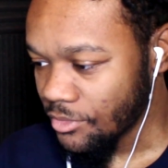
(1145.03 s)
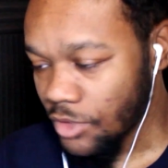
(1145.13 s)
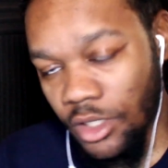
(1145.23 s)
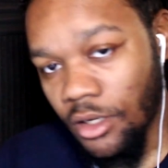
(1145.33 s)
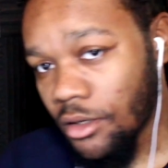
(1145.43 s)

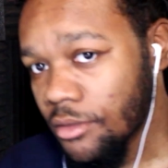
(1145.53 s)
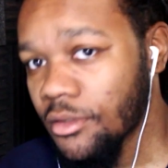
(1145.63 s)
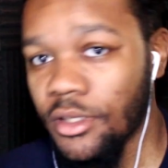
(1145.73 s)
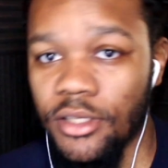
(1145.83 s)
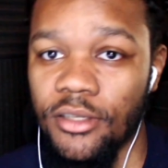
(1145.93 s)
you know,
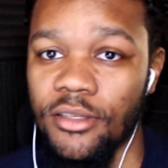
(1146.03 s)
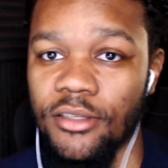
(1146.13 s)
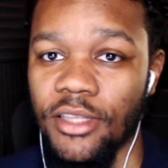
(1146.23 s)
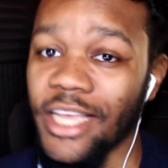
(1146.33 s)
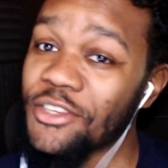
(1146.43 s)

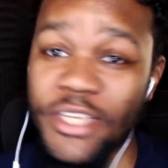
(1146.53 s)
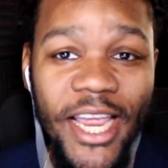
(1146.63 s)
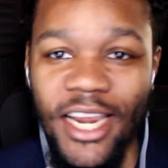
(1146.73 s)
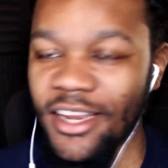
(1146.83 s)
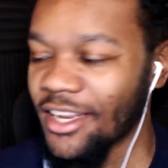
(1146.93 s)

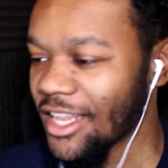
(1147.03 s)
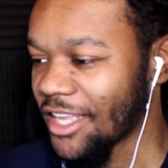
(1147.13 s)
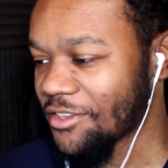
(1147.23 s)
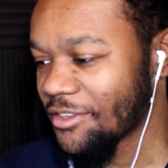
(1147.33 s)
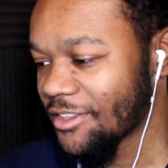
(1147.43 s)
entertaining
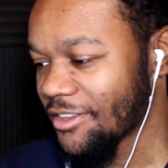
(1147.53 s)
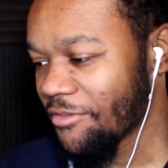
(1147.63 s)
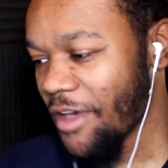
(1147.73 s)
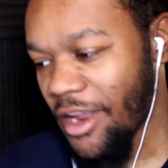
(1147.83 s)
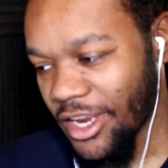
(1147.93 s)
nonetheless.
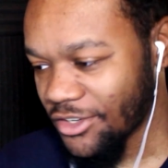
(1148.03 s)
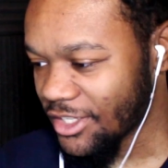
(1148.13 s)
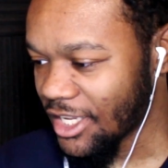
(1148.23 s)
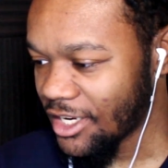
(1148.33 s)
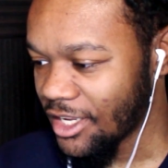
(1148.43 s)
Very
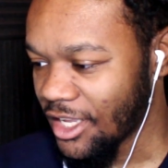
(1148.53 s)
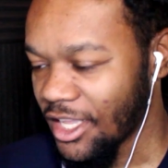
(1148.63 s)
interesting.